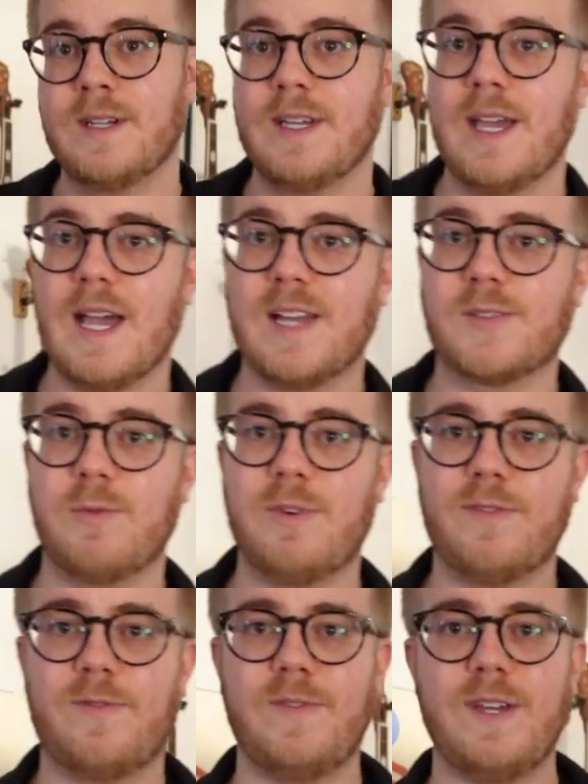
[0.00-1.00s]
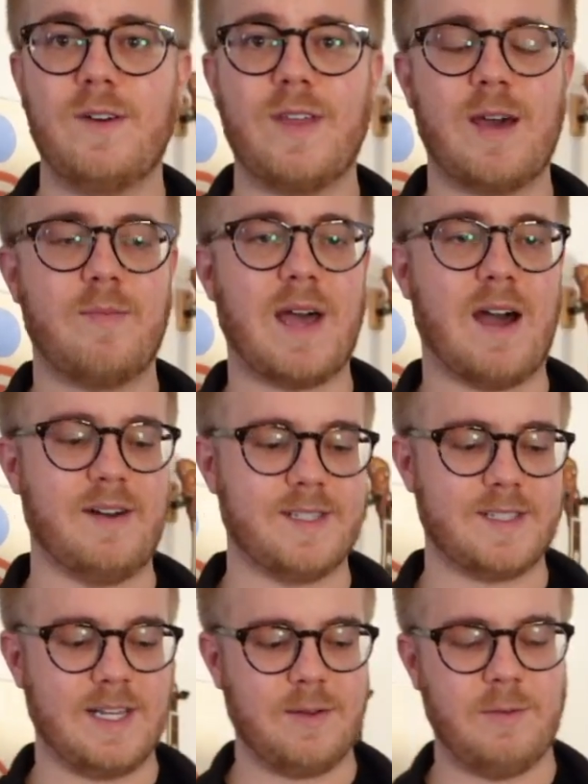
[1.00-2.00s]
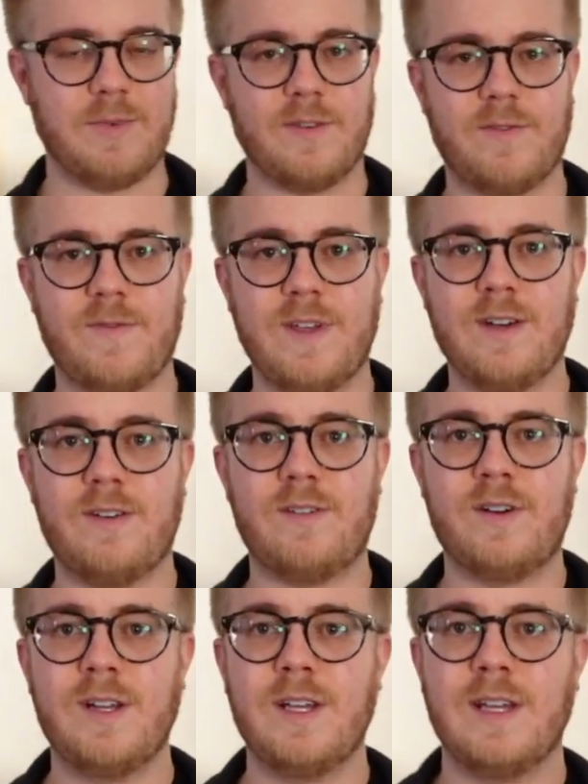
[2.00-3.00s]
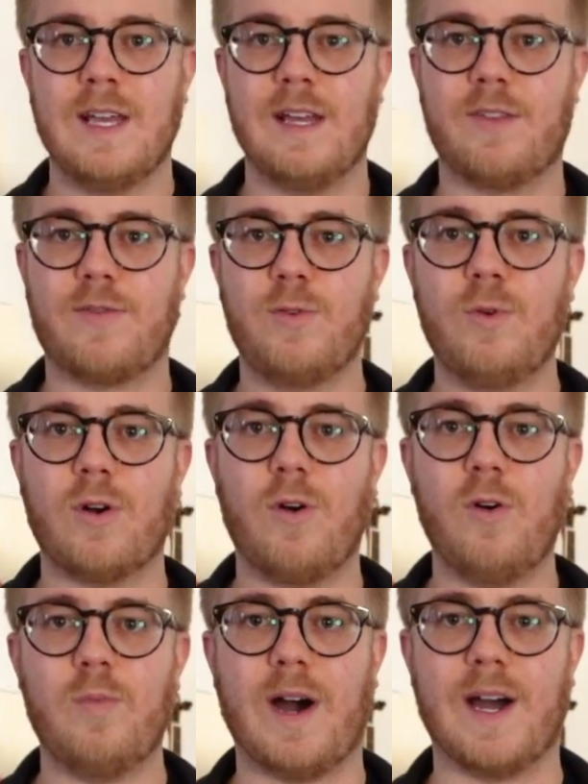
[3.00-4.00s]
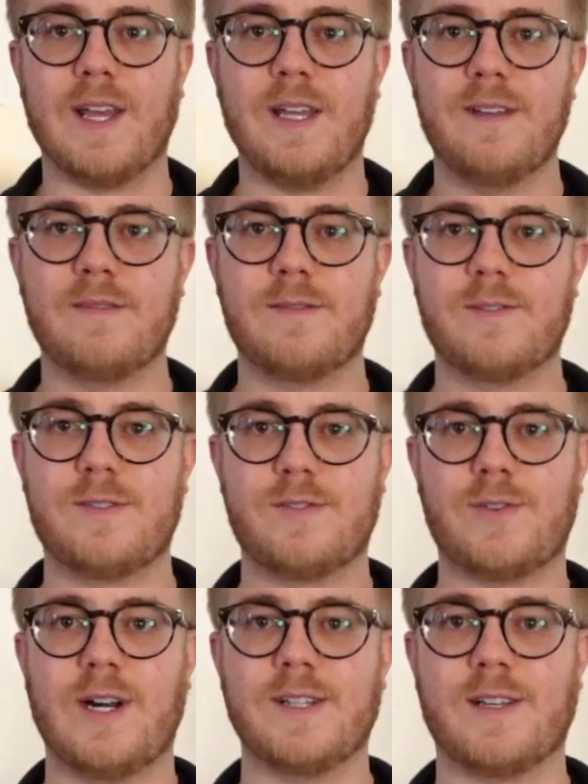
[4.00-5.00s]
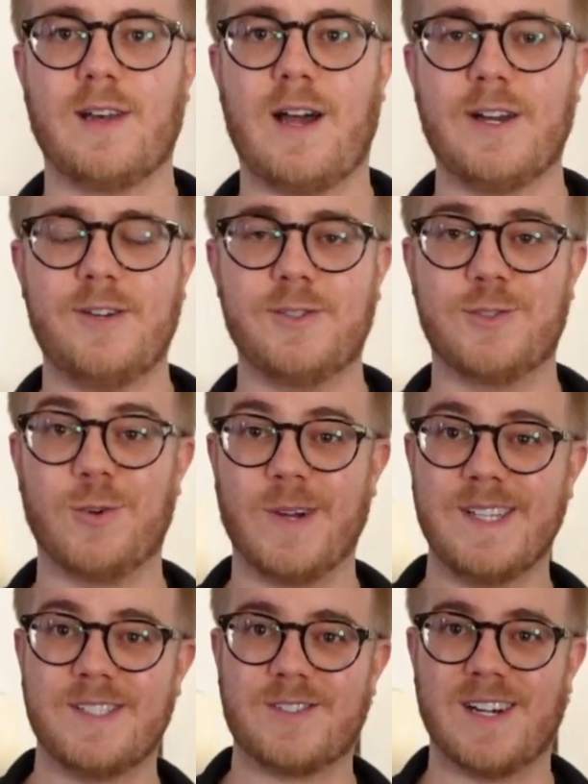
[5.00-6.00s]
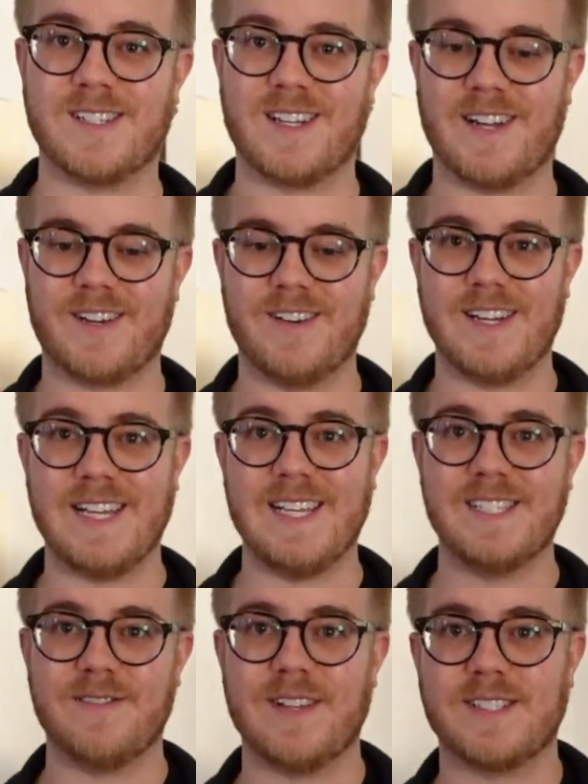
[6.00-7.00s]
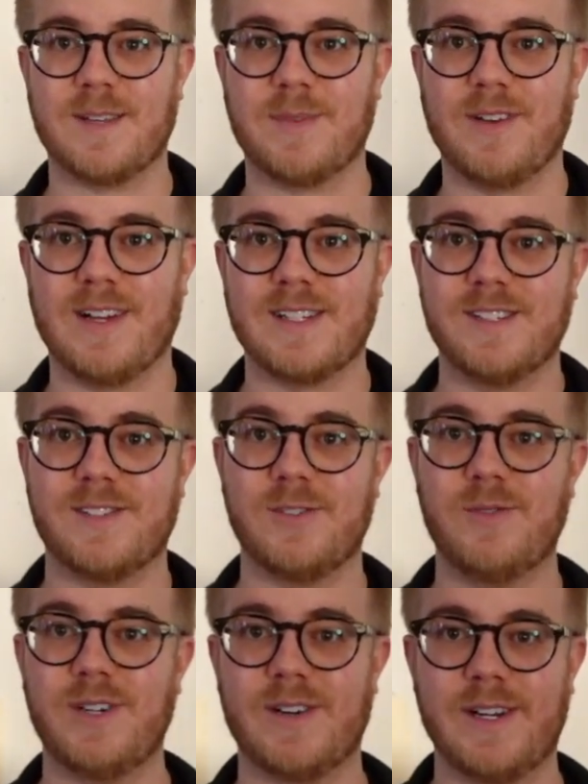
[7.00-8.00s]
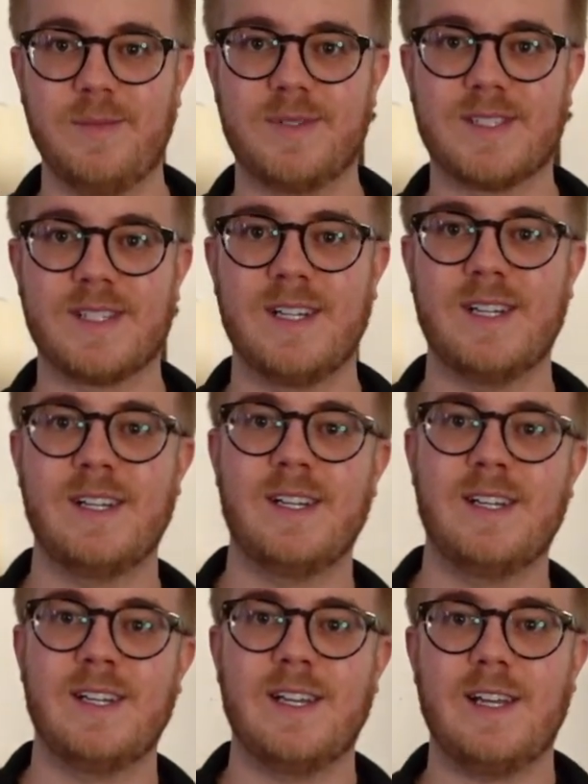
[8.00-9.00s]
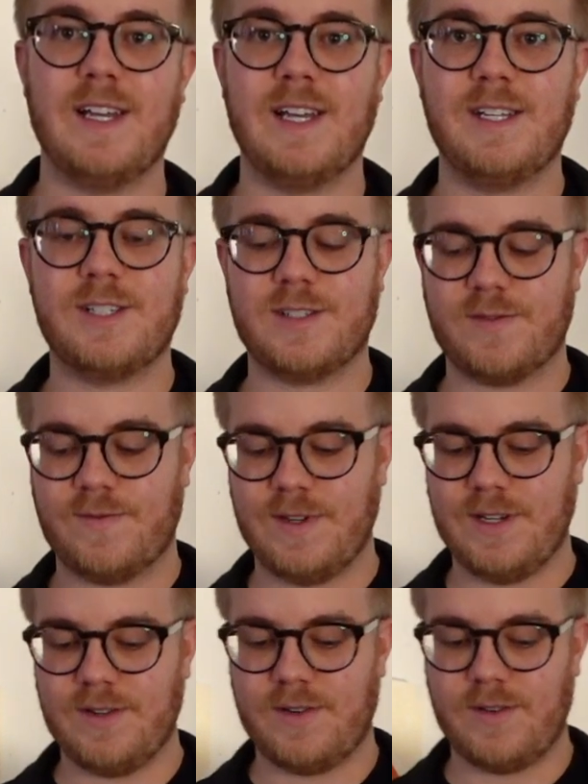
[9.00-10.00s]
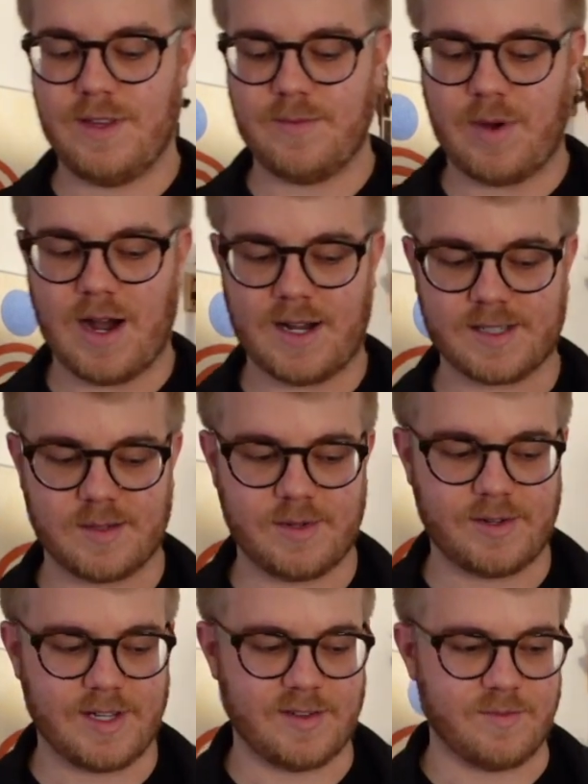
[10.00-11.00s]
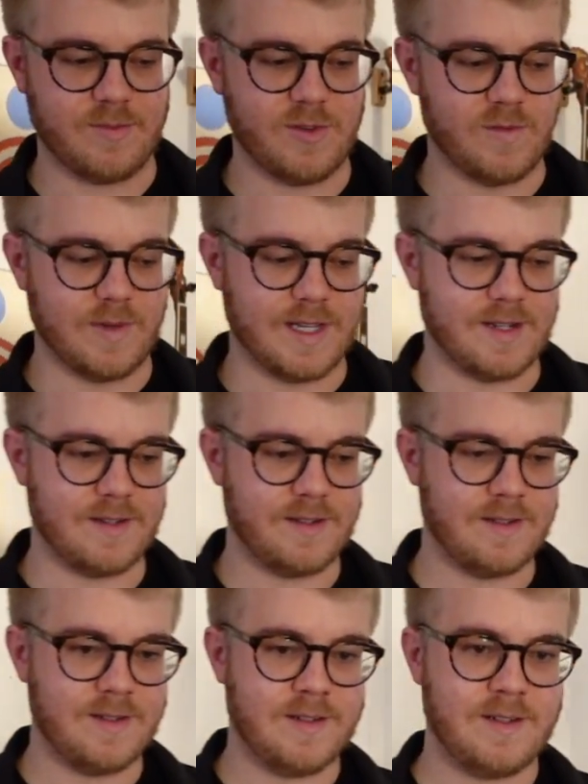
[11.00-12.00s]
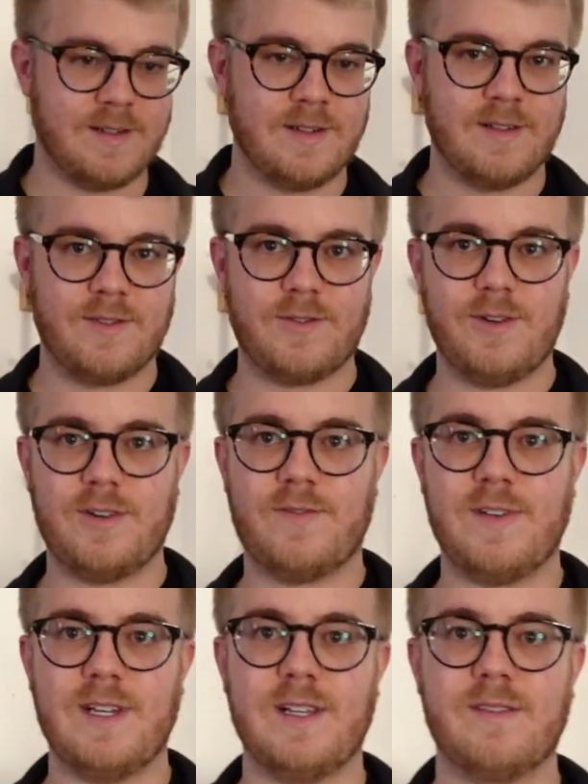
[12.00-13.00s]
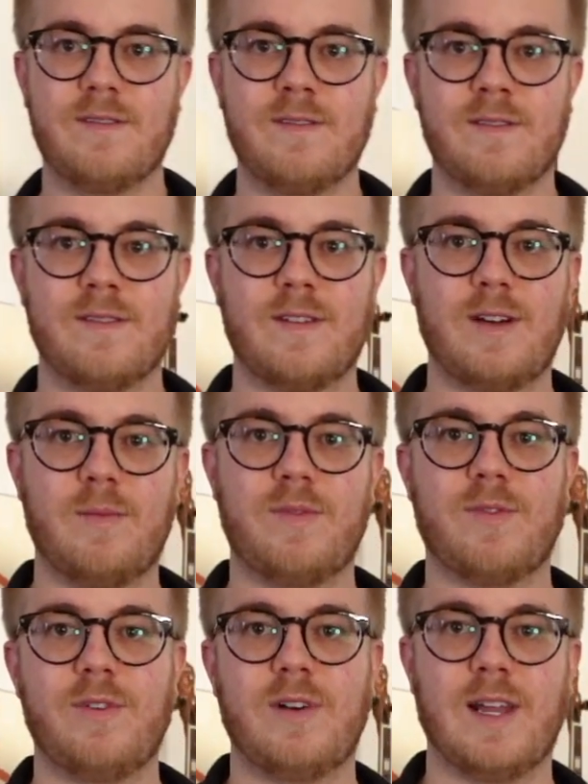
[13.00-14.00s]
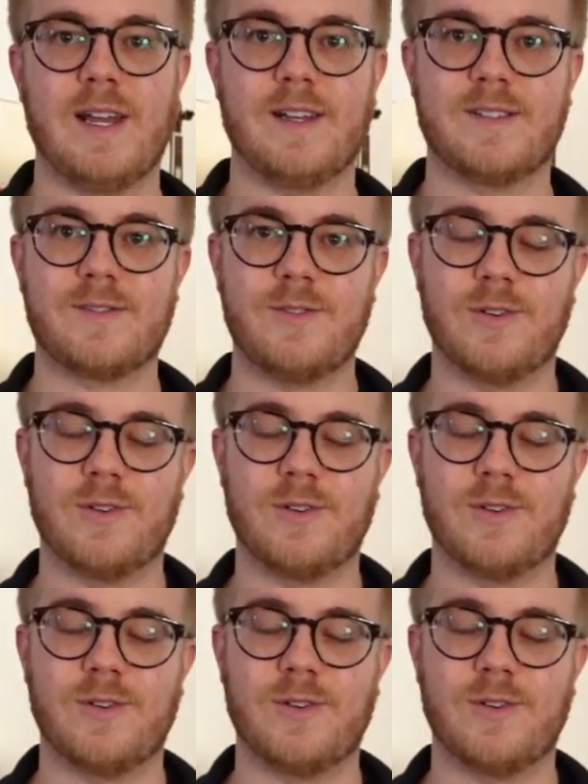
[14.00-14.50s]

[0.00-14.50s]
Yeah, so we want to feel that balancing, and we want to feel it through our whole body. Try not to lock your joints, try not to lock your knees if that's something you like to do, or your hips. And just feel the possibility of movement through your feet, up through your legs, through